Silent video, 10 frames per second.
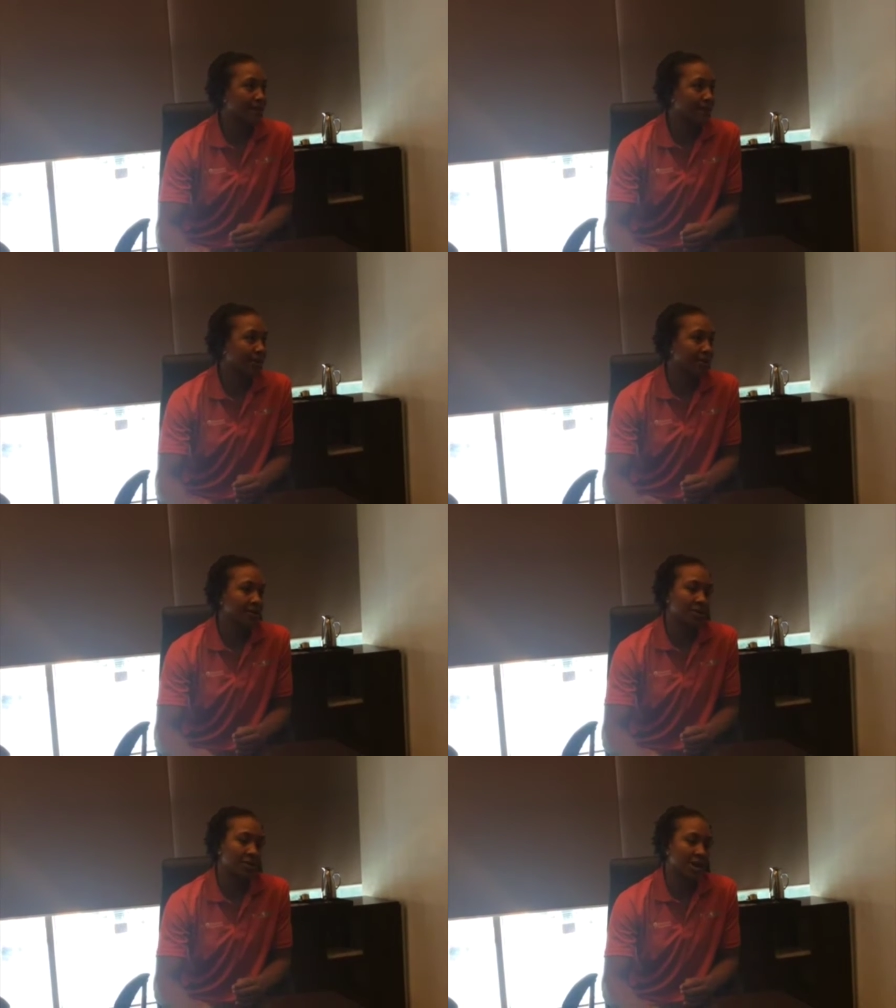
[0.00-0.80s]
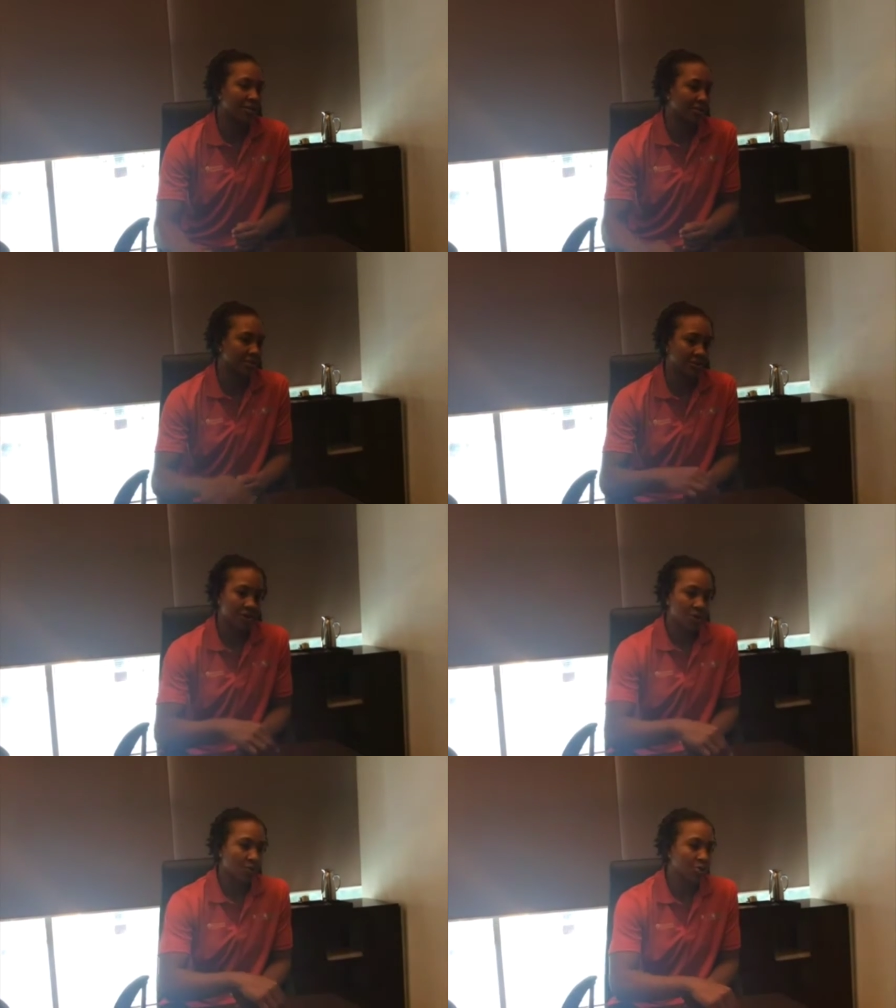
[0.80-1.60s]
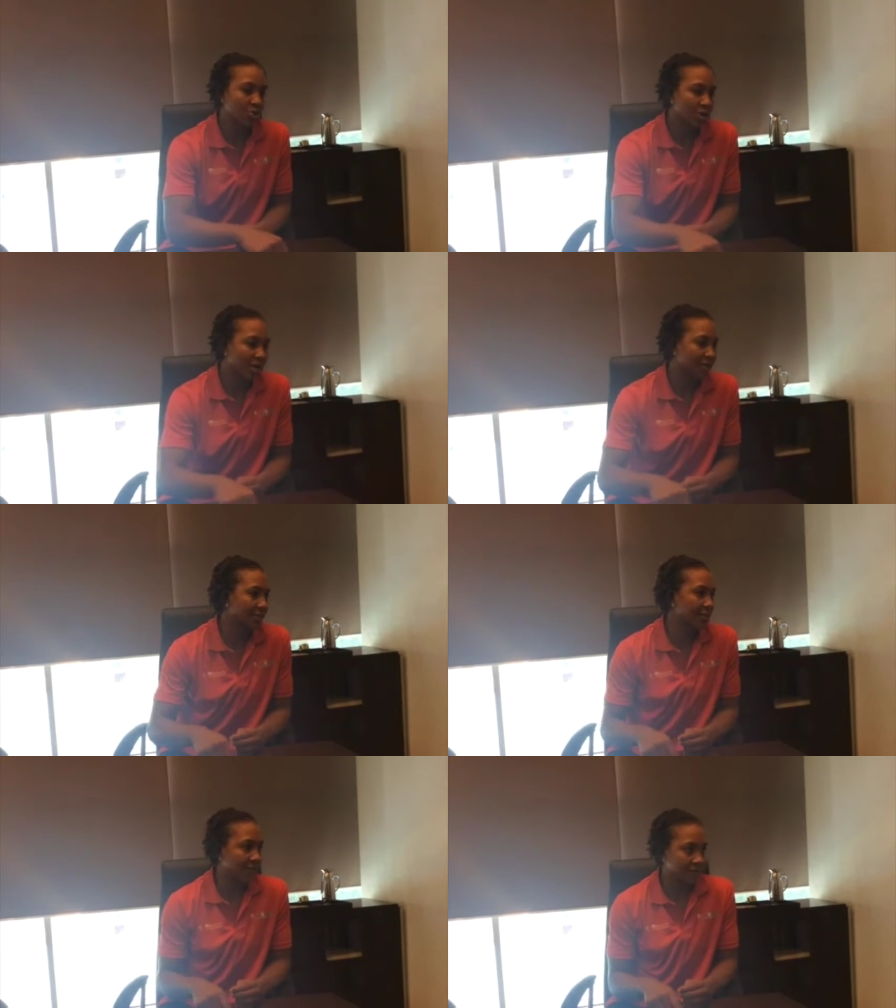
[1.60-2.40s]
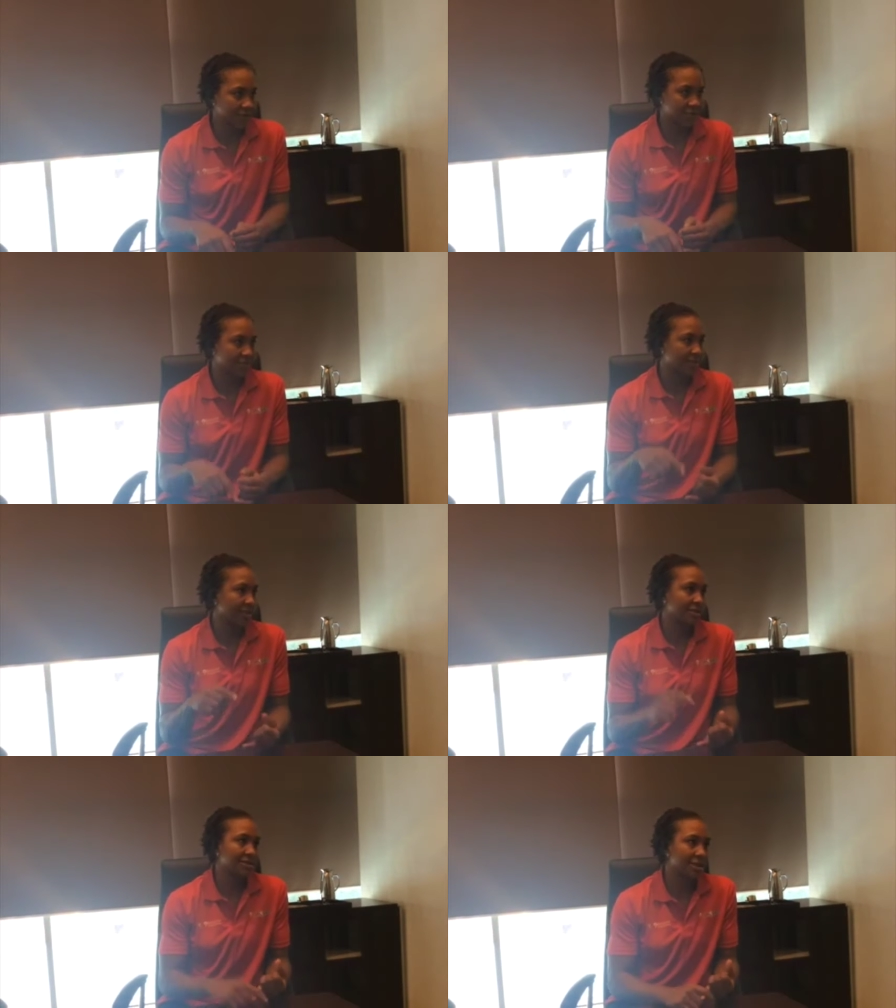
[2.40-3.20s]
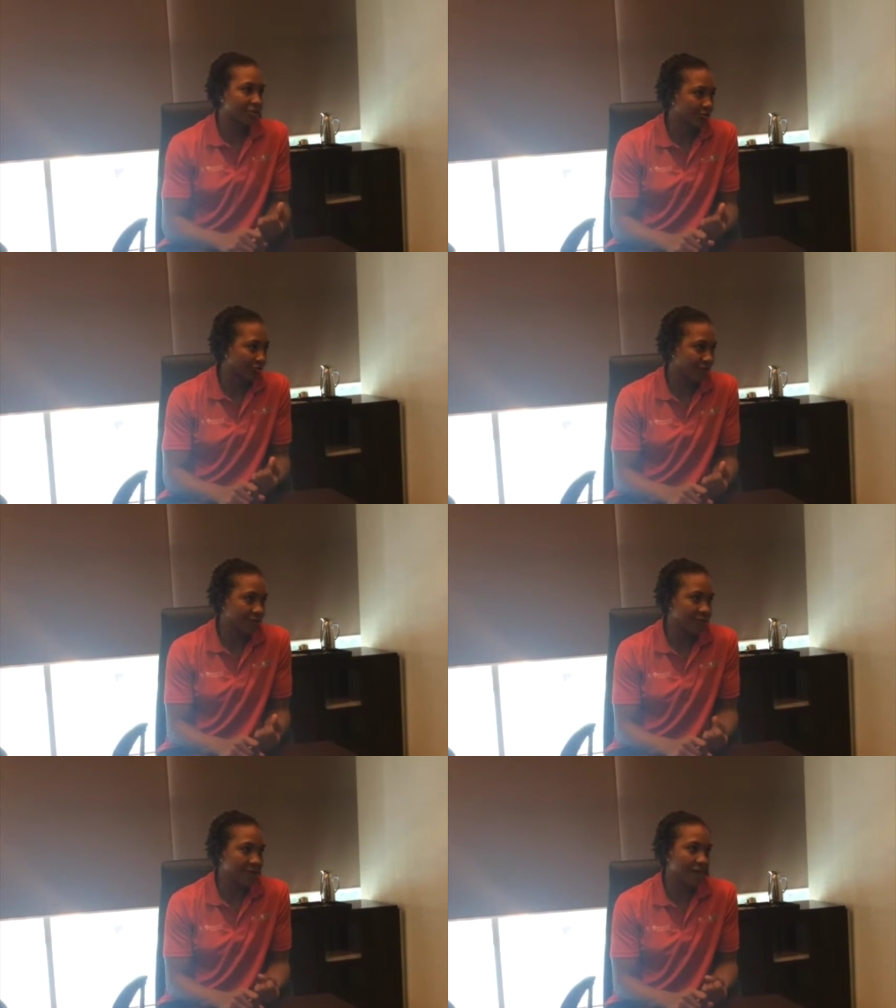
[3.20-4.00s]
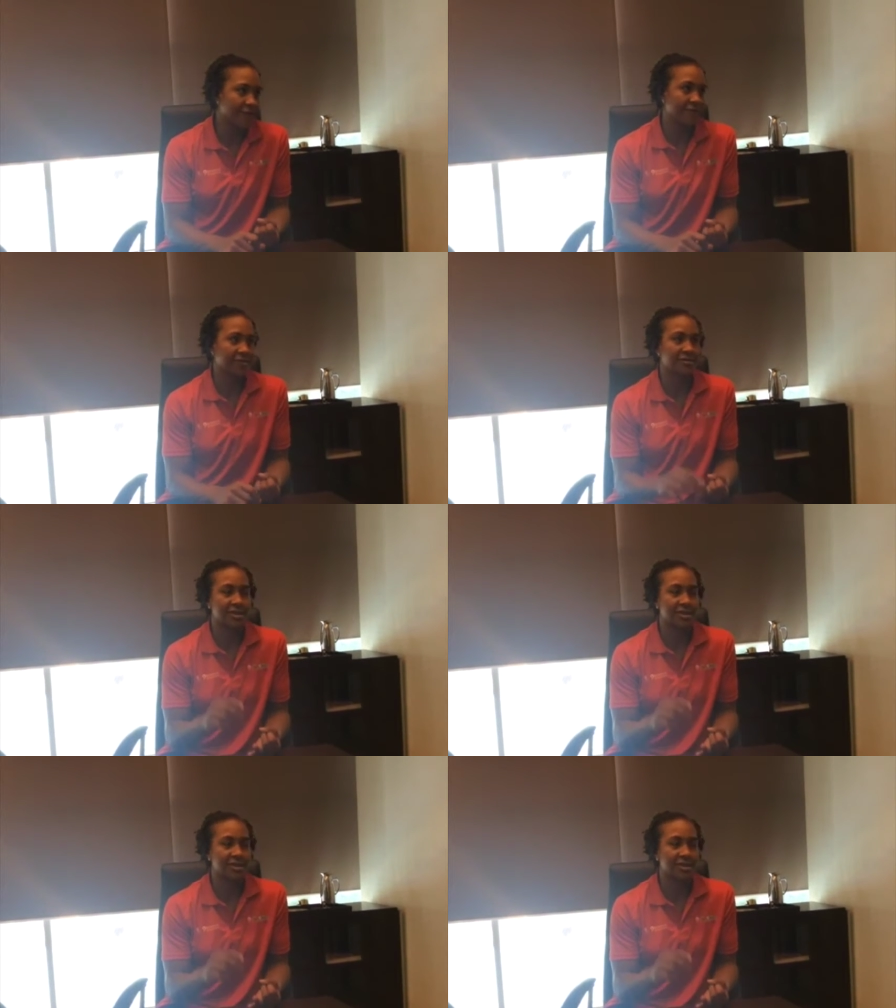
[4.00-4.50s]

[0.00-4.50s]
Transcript: But you know, I think when you look at the different leagues, I played in South Korea for five years.